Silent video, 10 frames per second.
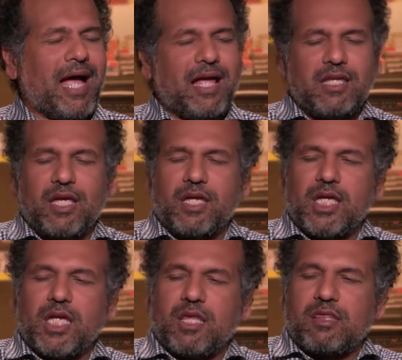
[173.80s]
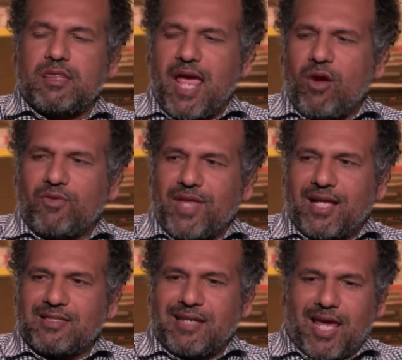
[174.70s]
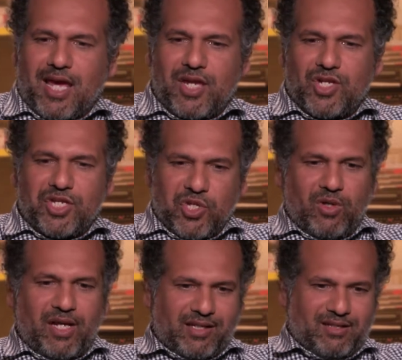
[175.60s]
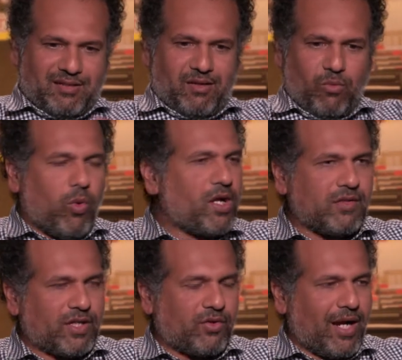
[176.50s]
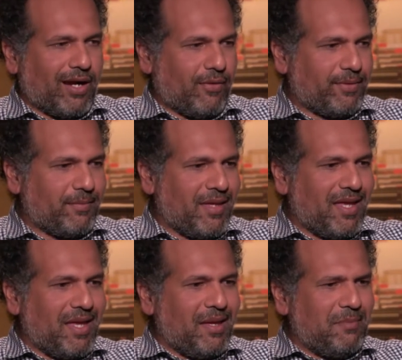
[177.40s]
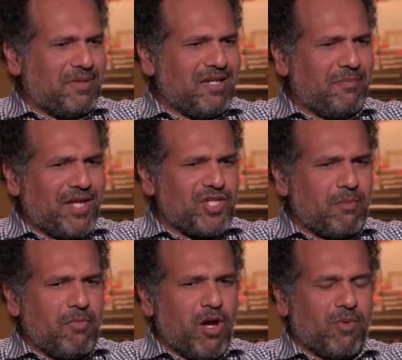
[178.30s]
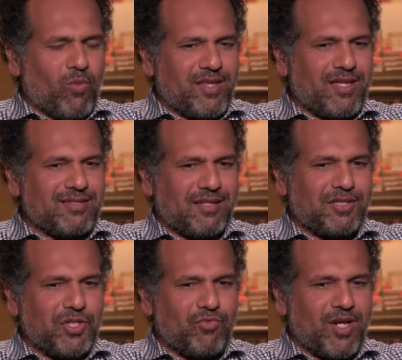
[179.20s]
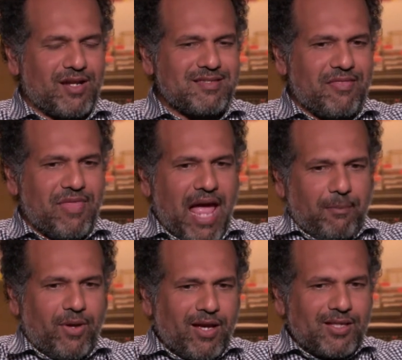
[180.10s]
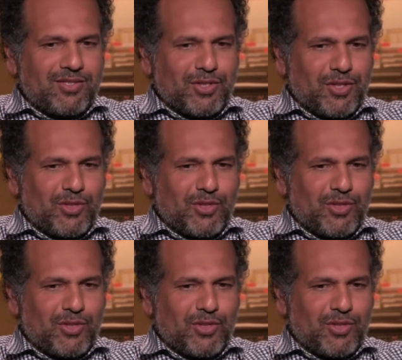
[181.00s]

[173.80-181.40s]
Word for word: and they're on that stage and you're like one of a crowd. Mm-hmm. But then imagine the moment where then suddenly you realize that that person